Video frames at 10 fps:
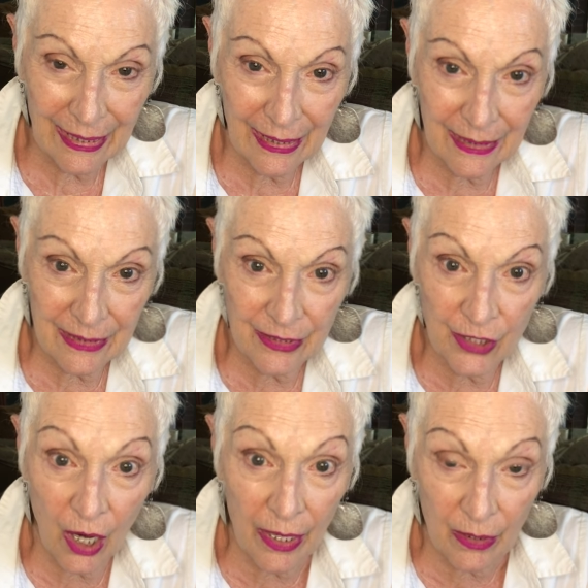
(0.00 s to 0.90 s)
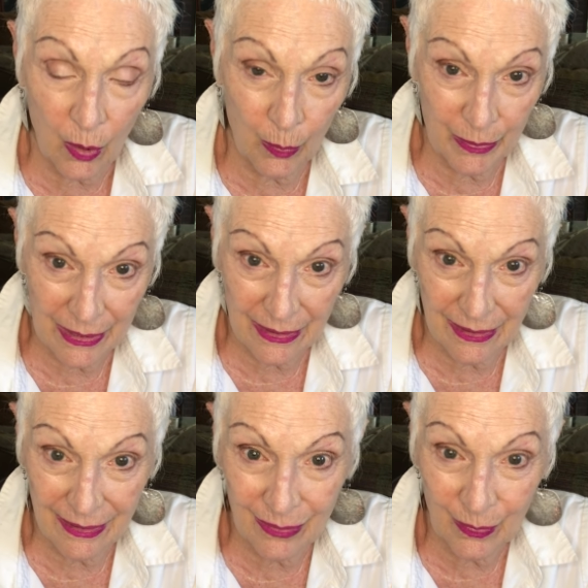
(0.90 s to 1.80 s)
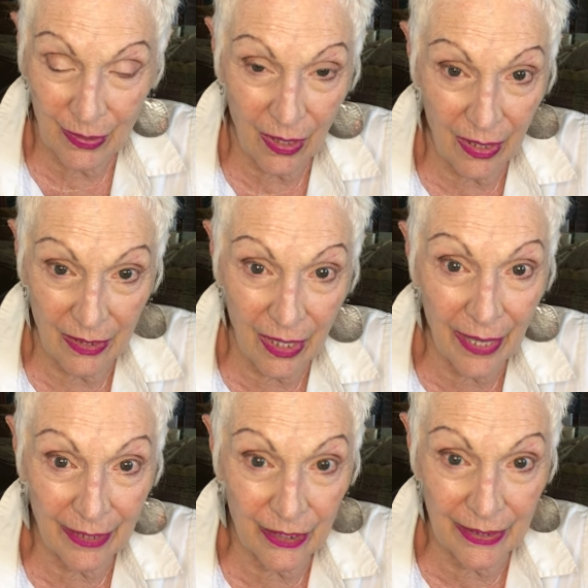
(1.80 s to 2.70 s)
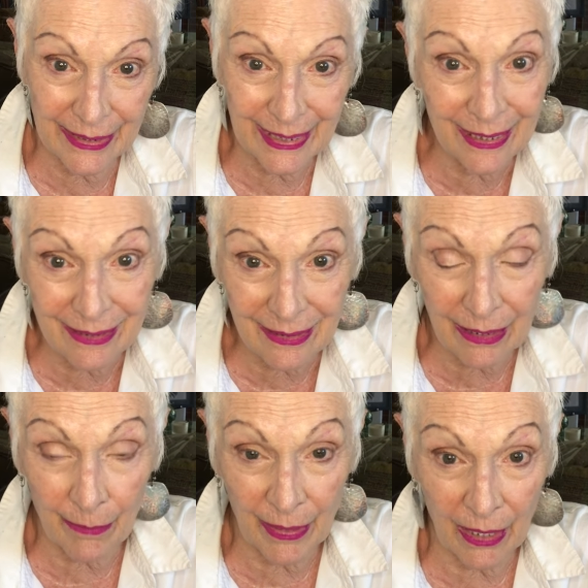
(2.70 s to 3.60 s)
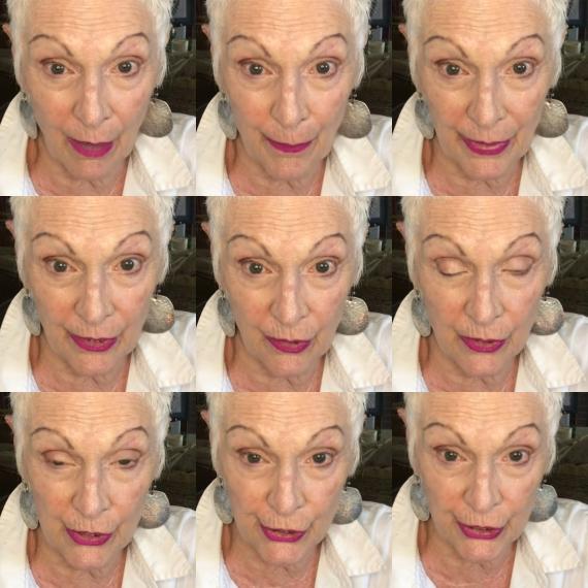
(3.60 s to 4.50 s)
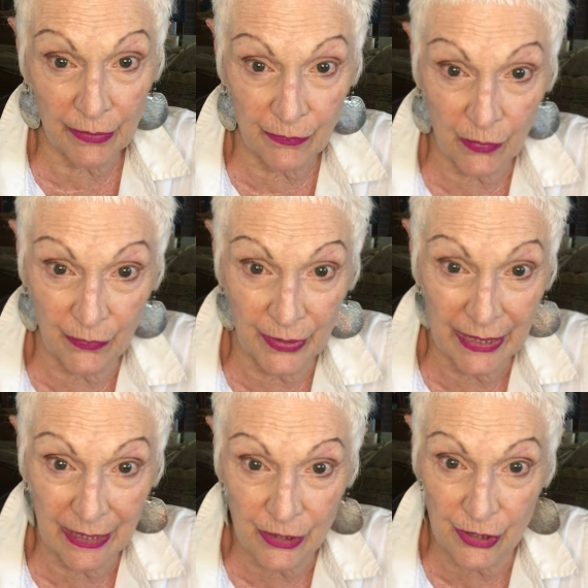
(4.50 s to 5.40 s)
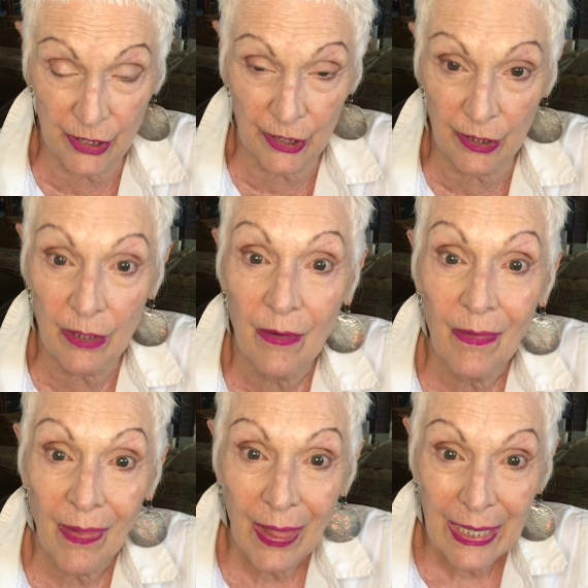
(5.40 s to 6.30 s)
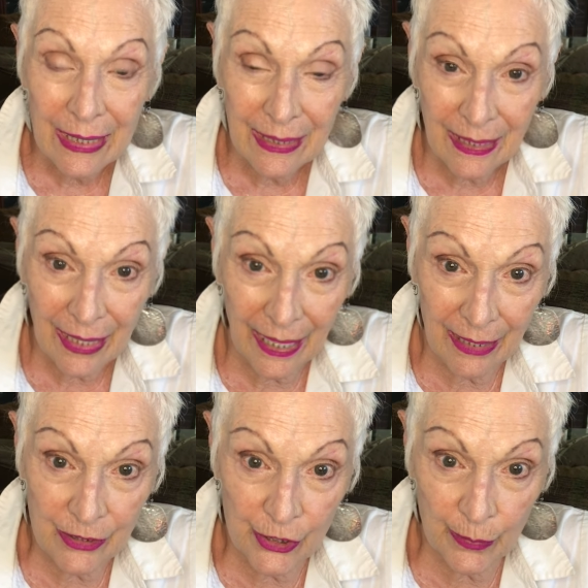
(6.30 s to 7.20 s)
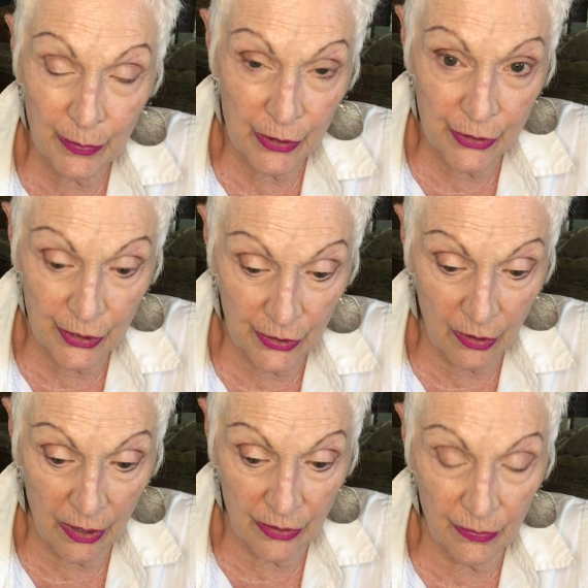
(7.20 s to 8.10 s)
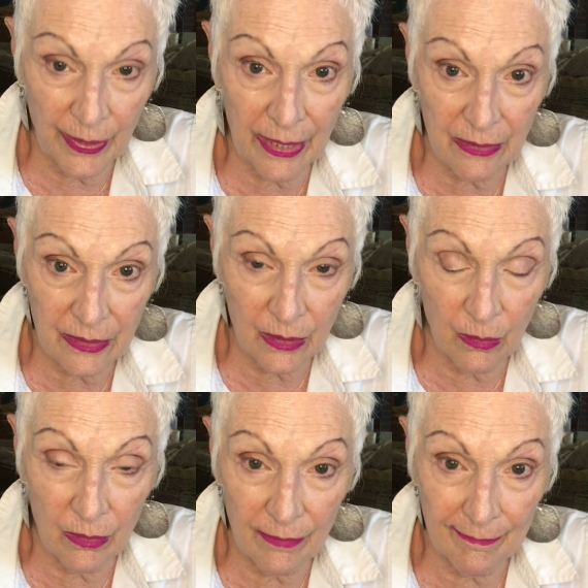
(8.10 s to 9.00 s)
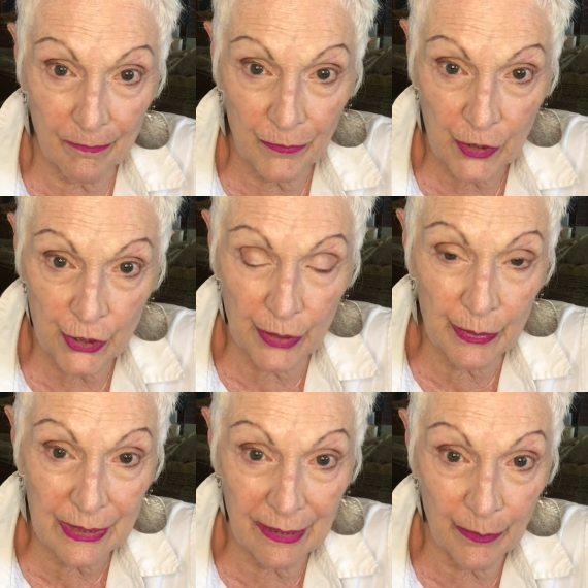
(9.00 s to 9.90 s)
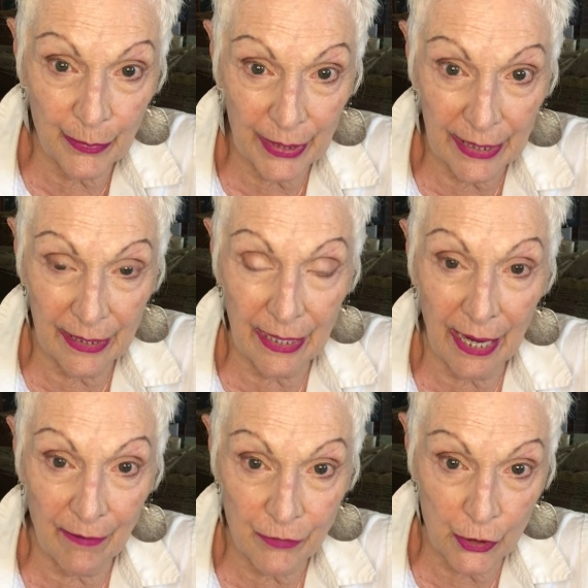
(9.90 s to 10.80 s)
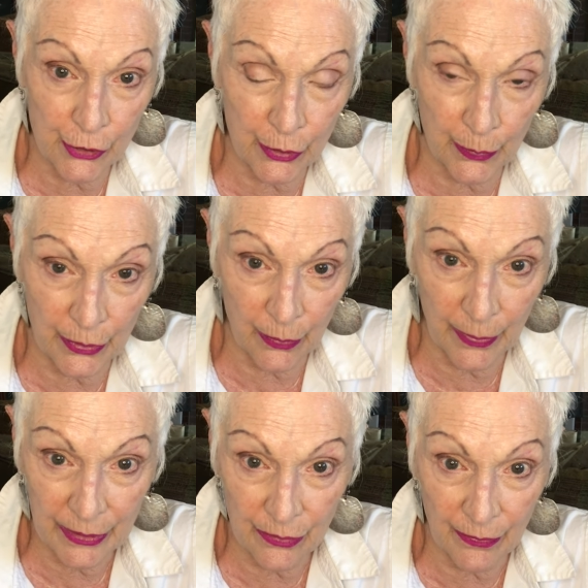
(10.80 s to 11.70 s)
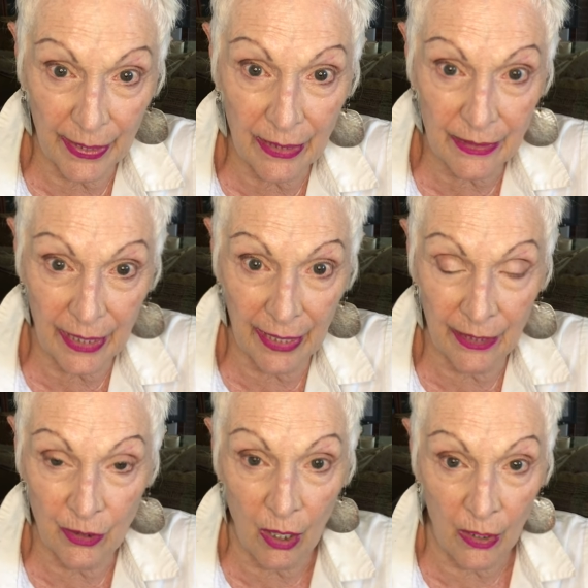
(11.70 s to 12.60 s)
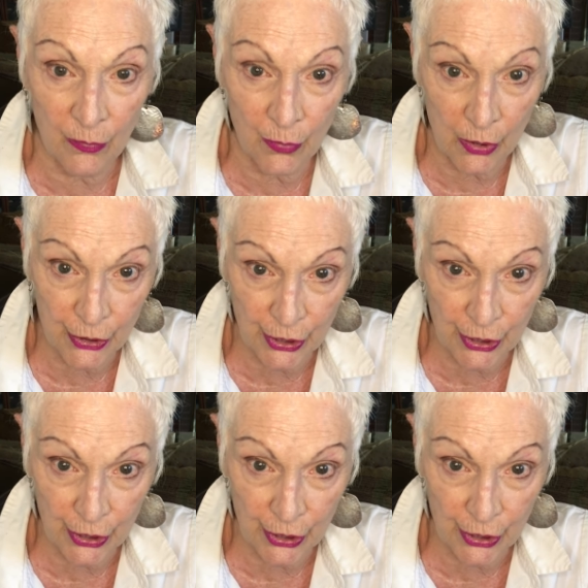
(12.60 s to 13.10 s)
And it's not hopeless. We've got a lot of good things coming up that are going to shift over the next year. And Jupiter's just gone direct. So she was liberated after Jupiter went direct, and on Rosh